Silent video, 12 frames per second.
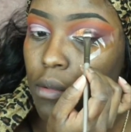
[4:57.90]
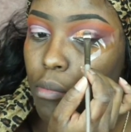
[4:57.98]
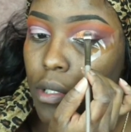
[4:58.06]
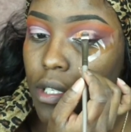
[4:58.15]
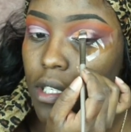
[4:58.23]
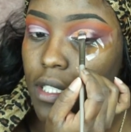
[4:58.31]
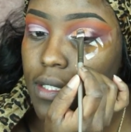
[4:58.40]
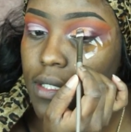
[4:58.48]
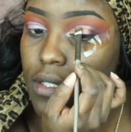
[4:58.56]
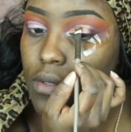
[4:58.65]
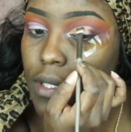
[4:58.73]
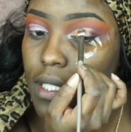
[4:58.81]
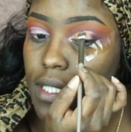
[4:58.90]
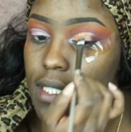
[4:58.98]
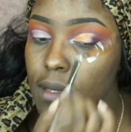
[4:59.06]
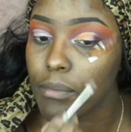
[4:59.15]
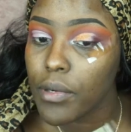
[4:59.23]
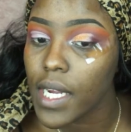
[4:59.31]
Because this one
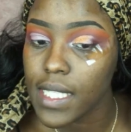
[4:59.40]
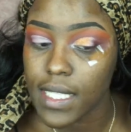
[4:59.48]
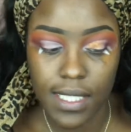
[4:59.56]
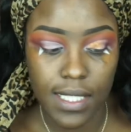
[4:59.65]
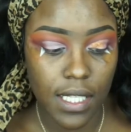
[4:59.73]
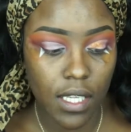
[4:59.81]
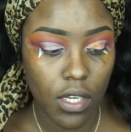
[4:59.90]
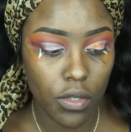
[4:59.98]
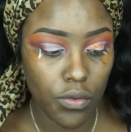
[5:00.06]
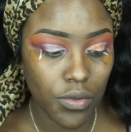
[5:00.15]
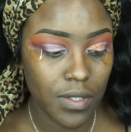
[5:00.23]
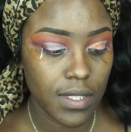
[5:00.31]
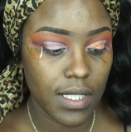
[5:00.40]
is a pressed loose